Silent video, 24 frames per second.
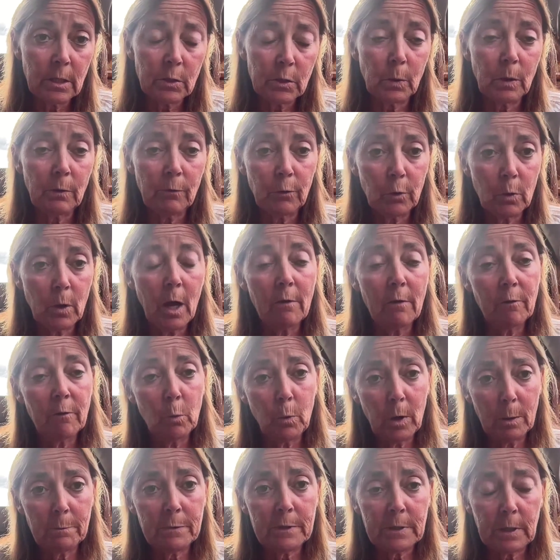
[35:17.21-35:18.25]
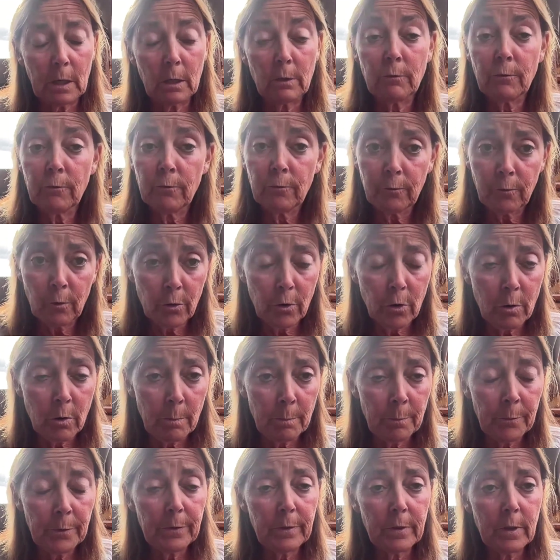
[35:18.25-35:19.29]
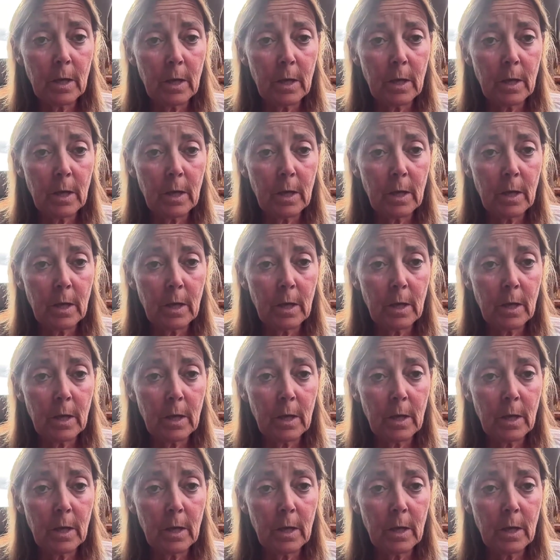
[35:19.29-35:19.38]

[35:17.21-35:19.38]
So if you have a website forum,